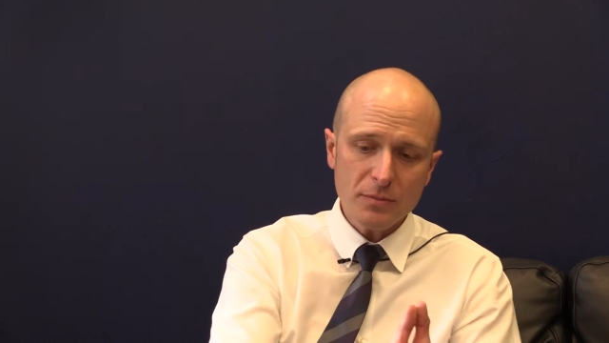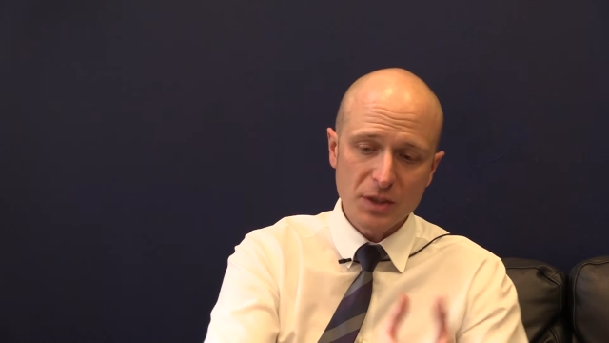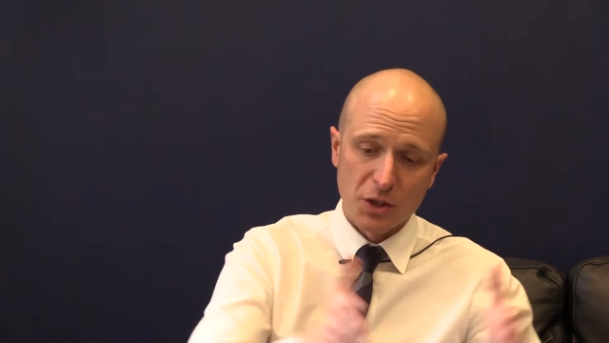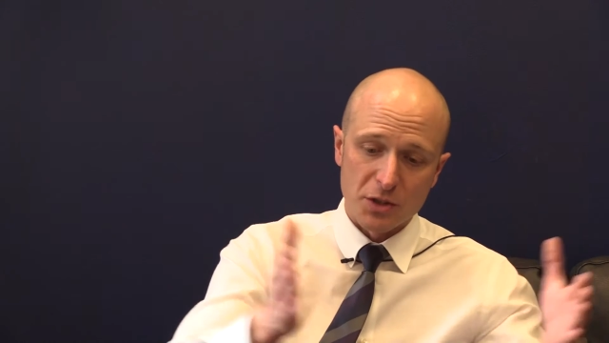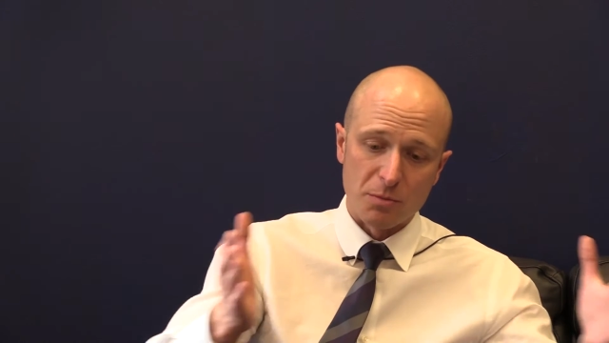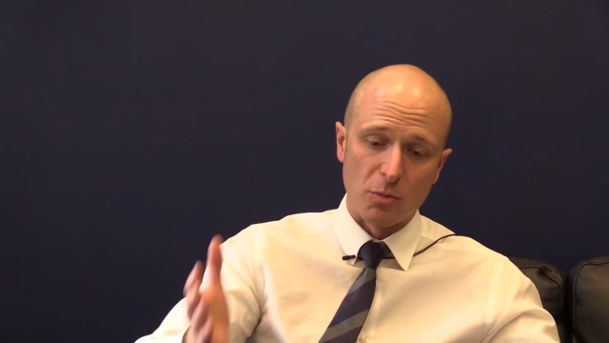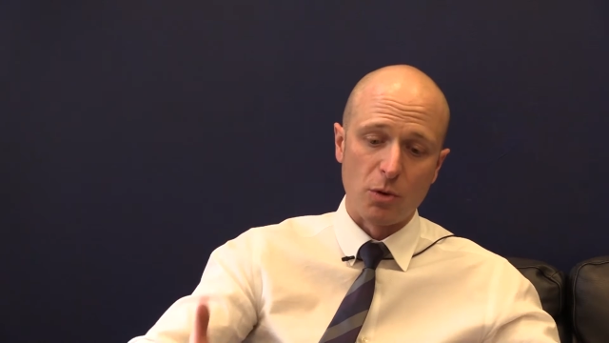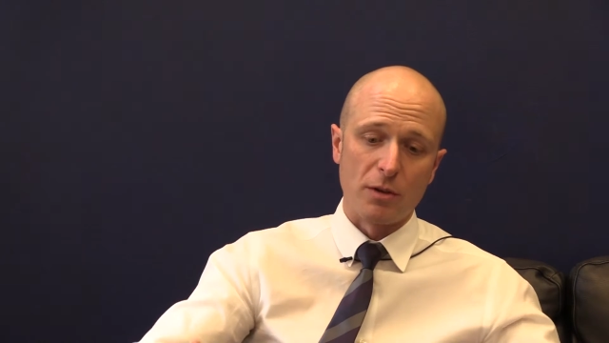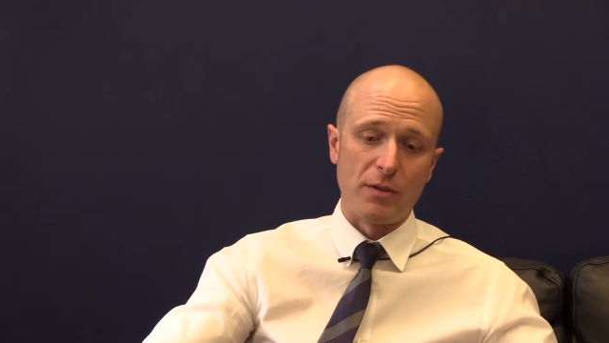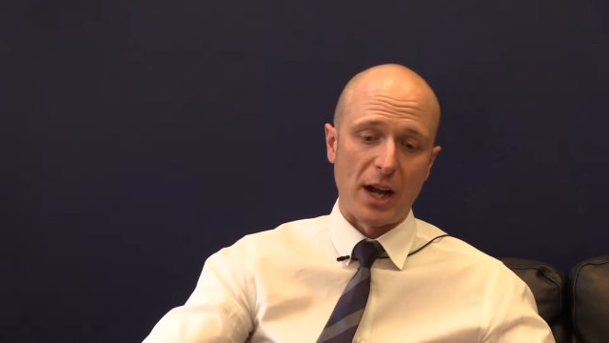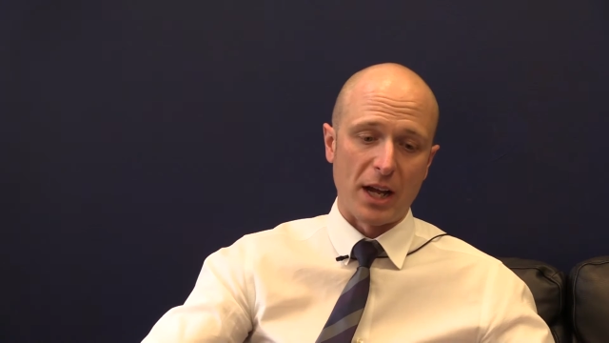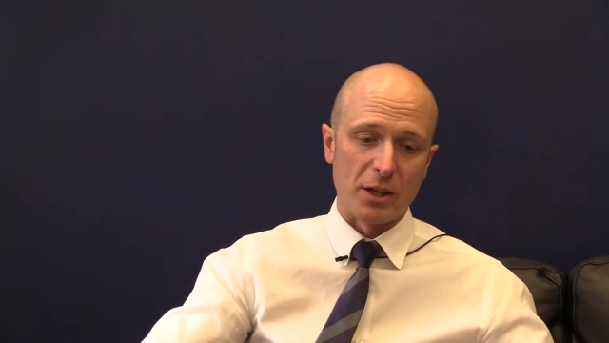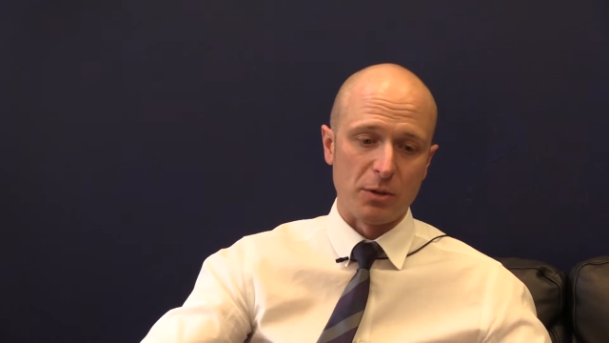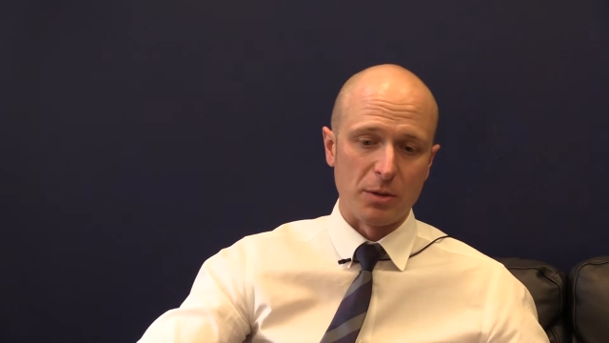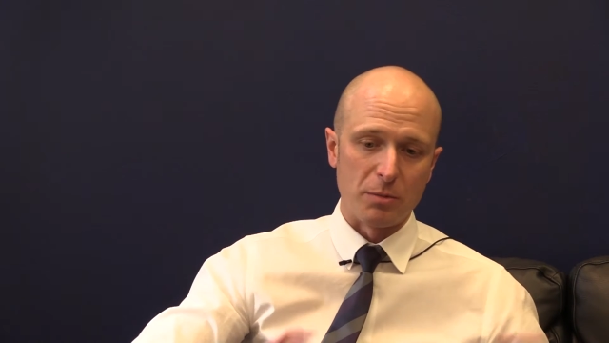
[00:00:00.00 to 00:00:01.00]
there's more
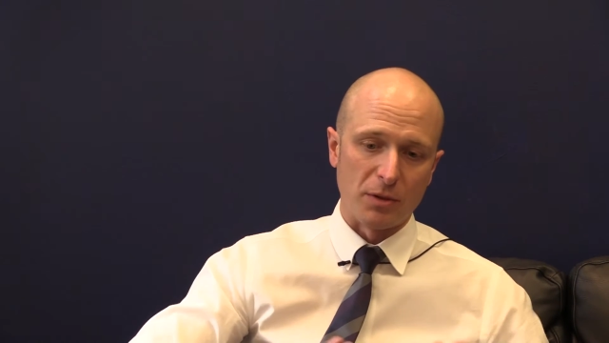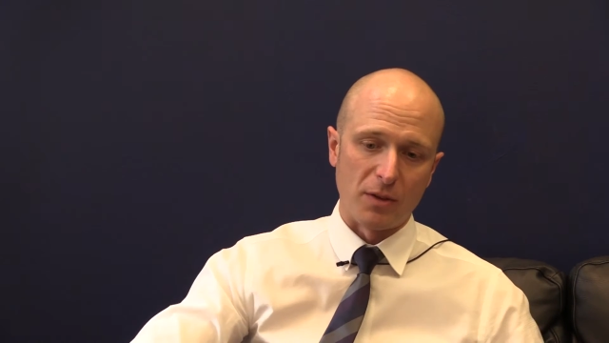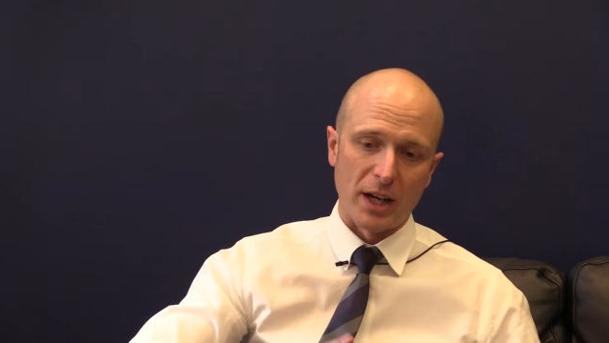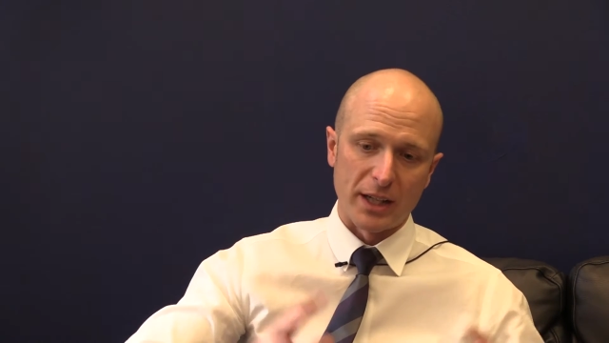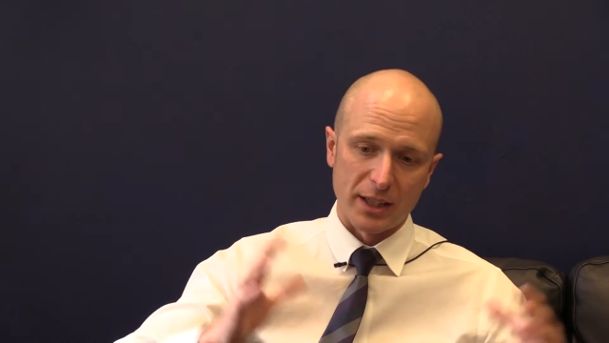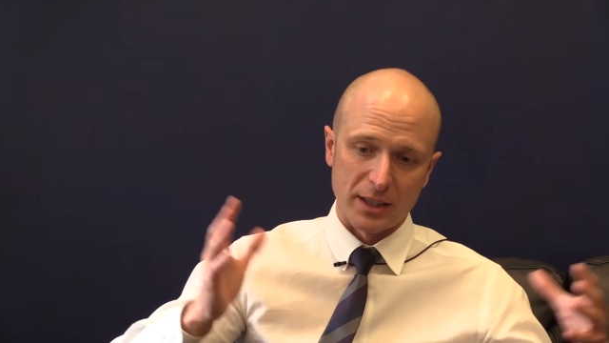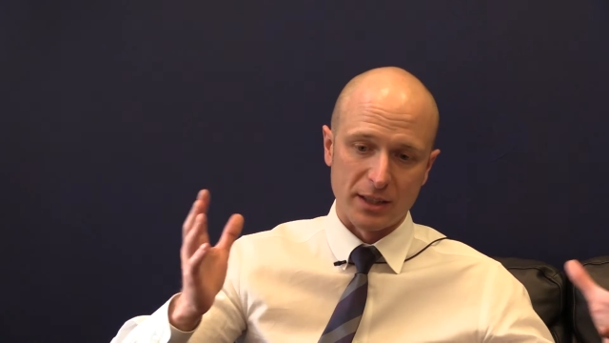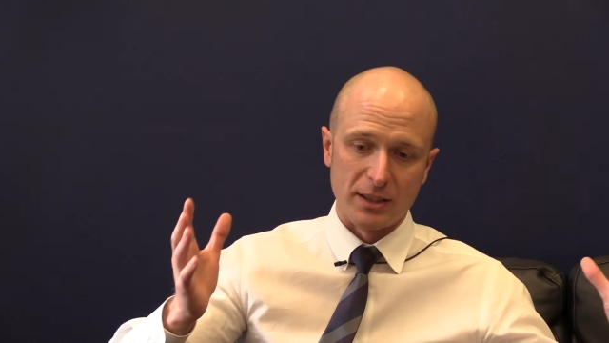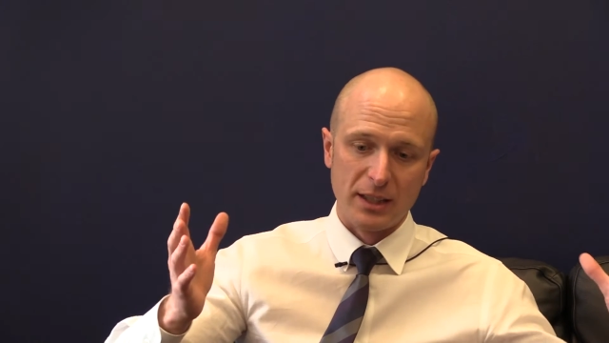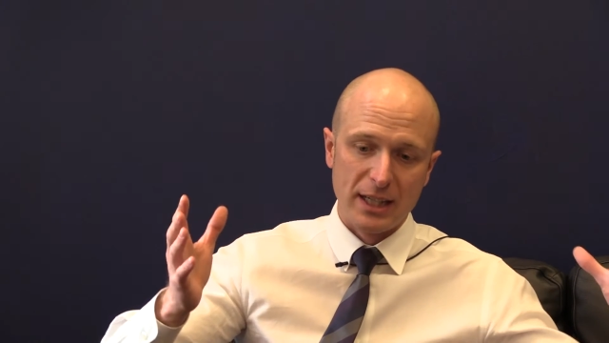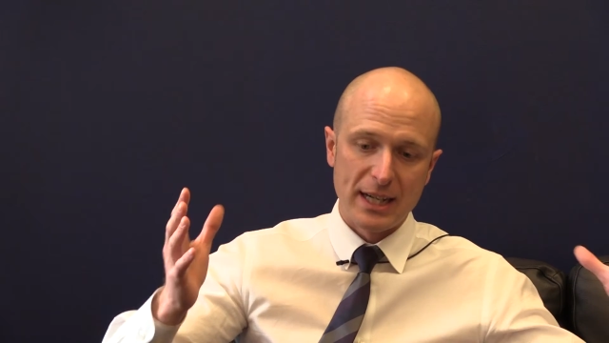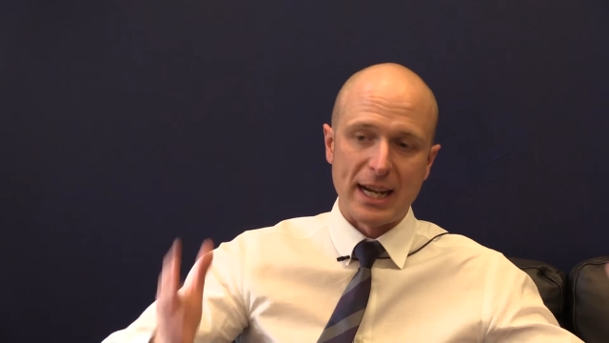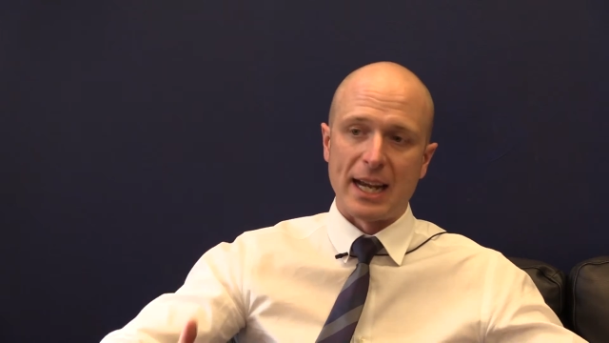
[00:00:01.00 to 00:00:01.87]
value in providing it